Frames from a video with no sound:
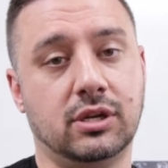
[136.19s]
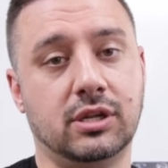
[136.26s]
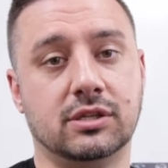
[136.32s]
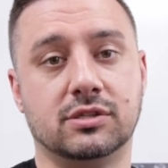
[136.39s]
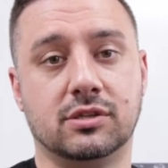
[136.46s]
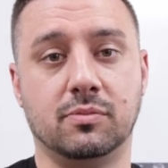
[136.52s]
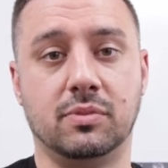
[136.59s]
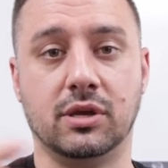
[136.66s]

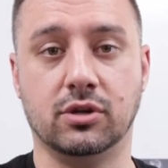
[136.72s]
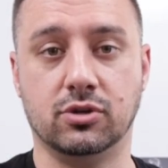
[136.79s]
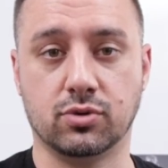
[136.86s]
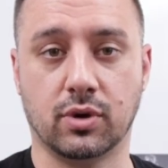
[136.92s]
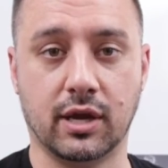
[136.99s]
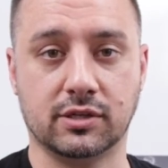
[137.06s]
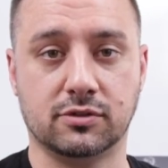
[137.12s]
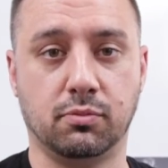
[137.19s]
needs to be
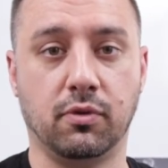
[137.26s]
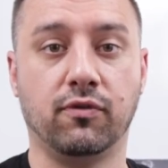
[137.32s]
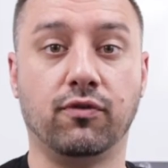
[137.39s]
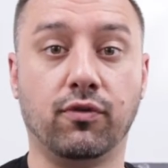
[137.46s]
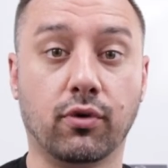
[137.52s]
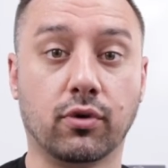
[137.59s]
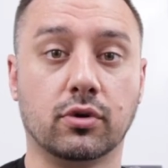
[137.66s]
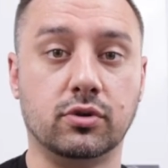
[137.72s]
addressed
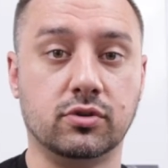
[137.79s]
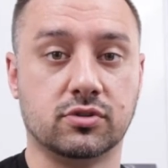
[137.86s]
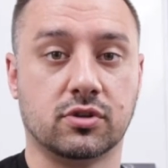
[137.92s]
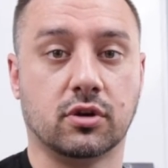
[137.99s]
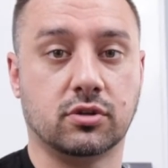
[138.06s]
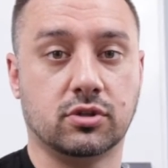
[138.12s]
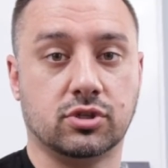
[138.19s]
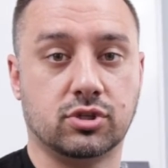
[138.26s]
before you
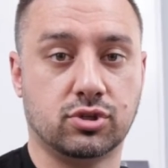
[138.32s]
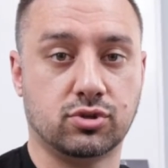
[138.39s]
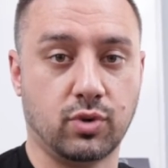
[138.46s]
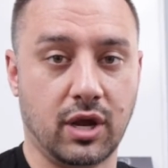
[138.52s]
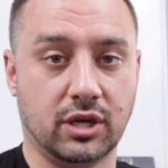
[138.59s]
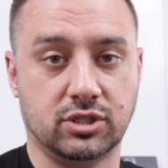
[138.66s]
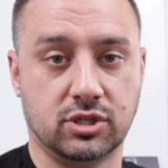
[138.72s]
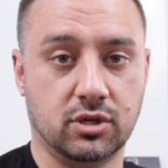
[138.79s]
start to
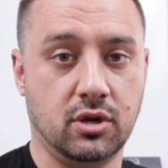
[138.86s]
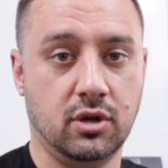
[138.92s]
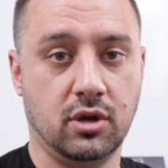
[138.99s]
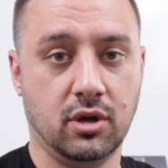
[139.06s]
stretch